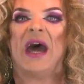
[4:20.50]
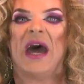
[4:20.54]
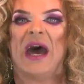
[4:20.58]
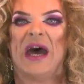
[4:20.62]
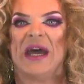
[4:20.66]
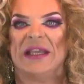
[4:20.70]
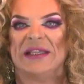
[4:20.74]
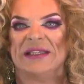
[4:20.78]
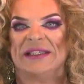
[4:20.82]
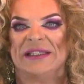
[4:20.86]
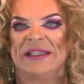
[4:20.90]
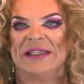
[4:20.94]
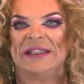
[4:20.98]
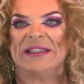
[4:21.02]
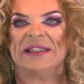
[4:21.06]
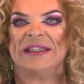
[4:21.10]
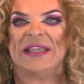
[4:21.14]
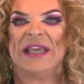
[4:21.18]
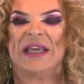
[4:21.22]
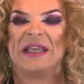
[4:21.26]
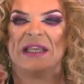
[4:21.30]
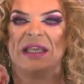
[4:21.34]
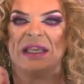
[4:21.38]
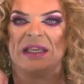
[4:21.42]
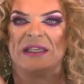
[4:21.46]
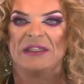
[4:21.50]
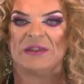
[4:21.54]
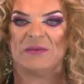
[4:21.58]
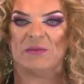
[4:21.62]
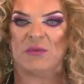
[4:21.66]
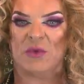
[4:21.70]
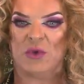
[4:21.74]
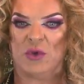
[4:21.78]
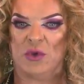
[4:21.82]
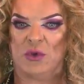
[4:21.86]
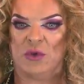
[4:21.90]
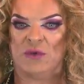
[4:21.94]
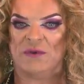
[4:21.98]
And since then it has
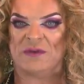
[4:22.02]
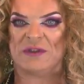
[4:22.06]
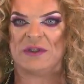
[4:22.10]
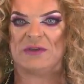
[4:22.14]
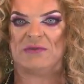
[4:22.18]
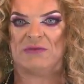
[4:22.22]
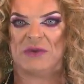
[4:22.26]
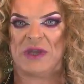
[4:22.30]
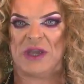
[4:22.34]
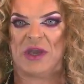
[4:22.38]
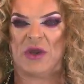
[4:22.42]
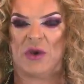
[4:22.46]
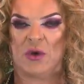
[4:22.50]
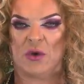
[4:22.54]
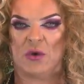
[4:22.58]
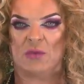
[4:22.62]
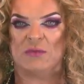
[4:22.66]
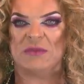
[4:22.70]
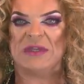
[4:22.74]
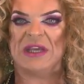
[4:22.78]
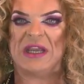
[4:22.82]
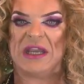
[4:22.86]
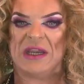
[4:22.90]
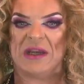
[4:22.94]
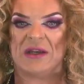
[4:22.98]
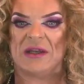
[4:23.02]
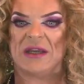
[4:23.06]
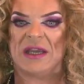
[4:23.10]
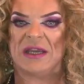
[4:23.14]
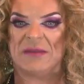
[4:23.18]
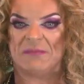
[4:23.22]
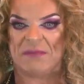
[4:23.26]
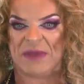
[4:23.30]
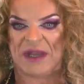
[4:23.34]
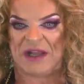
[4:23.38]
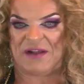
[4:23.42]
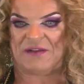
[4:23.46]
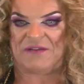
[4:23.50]
moved and rehomed here
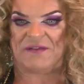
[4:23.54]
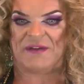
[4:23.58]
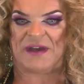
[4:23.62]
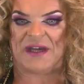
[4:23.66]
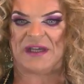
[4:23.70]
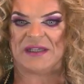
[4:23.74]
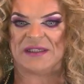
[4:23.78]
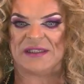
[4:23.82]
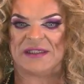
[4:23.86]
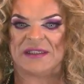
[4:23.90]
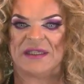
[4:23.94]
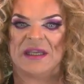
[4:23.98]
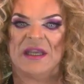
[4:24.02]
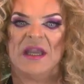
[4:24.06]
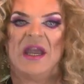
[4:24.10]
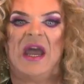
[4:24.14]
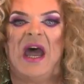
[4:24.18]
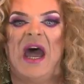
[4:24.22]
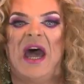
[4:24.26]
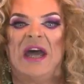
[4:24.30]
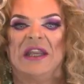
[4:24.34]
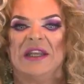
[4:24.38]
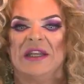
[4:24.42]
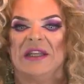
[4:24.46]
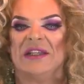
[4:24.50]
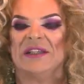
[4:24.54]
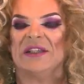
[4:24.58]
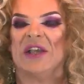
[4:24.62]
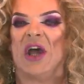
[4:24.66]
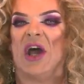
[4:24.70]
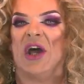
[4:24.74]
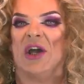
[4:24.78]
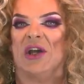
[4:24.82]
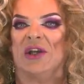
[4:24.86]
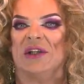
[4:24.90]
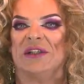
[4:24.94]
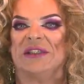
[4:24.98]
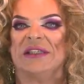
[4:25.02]
in Belfast and it is
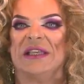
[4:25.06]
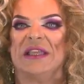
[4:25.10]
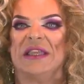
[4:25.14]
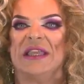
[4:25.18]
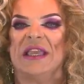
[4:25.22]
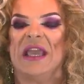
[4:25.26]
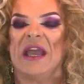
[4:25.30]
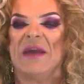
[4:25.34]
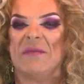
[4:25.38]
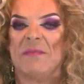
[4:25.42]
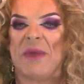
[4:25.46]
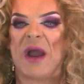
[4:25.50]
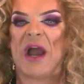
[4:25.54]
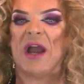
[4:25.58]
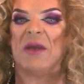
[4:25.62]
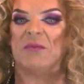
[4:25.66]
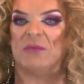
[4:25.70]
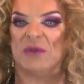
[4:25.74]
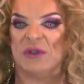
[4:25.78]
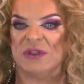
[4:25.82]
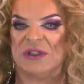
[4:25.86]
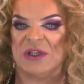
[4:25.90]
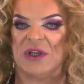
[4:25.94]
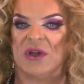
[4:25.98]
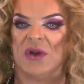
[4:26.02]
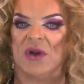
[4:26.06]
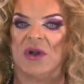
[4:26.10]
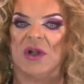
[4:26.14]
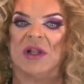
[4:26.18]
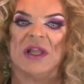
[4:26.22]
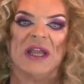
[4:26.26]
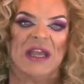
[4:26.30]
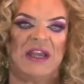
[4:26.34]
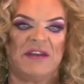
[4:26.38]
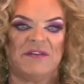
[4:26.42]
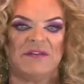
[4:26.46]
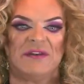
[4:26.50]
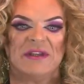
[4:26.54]
housed in the Empire Music
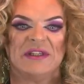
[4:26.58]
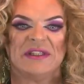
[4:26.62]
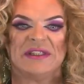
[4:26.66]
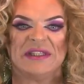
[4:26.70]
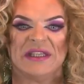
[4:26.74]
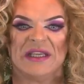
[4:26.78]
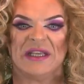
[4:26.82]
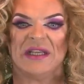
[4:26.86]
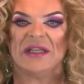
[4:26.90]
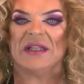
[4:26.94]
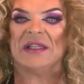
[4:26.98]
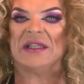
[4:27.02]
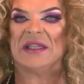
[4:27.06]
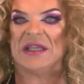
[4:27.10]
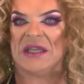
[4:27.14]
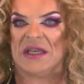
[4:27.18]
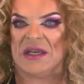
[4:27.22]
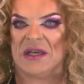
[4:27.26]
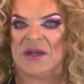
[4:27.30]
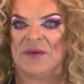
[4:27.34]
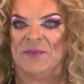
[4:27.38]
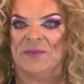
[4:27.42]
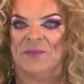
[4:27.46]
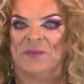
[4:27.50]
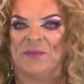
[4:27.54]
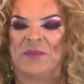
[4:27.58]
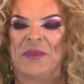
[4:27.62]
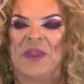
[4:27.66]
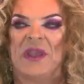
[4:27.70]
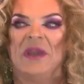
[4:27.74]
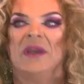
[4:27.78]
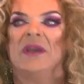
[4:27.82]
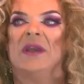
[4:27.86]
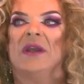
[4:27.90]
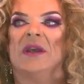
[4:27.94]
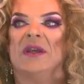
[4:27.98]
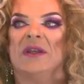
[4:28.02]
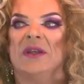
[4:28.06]
Hall every single year.
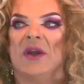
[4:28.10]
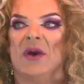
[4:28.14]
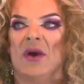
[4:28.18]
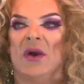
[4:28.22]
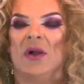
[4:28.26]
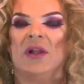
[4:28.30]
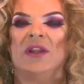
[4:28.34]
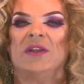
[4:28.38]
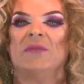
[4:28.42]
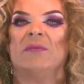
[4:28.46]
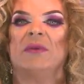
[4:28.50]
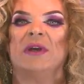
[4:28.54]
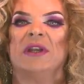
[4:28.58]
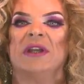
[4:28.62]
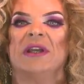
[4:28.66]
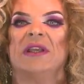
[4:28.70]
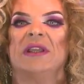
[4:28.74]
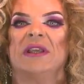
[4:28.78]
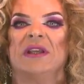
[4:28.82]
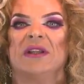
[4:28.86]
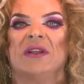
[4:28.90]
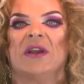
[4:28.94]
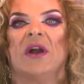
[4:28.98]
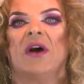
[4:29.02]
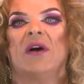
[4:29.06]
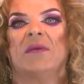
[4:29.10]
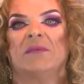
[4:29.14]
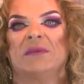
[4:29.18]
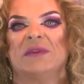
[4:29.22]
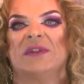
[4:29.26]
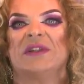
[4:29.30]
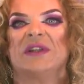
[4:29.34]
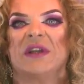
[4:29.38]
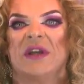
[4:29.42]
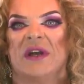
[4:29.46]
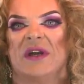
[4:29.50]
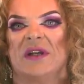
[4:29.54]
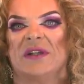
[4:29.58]
Now, all the money that
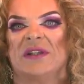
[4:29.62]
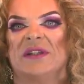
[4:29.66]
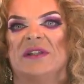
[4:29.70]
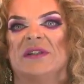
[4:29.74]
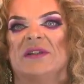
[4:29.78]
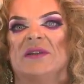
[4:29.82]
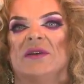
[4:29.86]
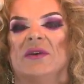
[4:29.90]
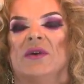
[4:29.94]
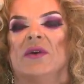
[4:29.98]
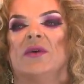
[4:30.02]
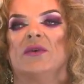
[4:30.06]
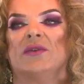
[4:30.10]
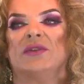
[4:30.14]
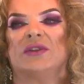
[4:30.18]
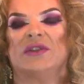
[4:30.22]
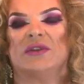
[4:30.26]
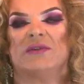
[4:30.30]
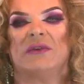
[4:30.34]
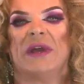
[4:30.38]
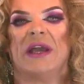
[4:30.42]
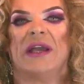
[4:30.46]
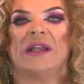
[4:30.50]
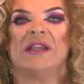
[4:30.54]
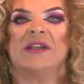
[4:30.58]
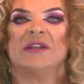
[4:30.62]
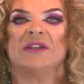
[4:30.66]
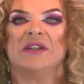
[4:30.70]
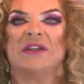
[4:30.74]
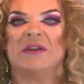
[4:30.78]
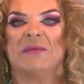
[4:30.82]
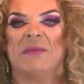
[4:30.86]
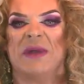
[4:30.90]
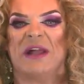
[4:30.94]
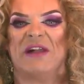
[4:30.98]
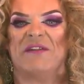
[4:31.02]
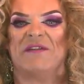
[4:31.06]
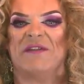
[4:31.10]
comes to us goes directly to
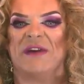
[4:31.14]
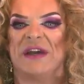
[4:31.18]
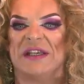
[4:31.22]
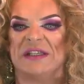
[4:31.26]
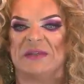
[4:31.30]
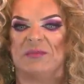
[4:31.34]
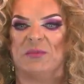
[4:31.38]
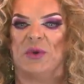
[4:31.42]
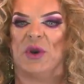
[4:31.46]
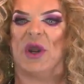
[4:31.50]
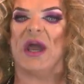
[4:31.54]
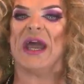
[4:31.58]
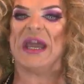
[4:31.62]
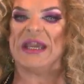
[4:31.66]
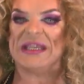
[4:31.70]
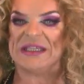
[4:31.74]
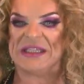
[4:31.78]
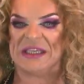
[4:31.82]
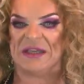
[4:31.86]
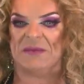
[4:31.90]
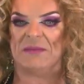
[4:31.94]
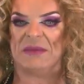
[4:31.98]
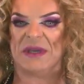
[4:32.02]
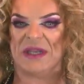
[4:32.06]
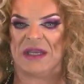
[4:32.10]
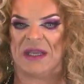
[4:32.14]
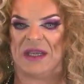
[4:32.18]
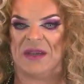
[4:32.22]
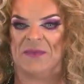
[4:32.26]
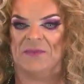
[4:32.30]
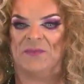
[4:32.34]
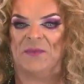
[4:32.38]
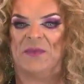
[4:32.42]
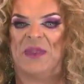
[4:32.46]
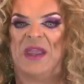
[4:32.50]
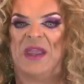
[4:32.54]
the Belfast Pride Committee,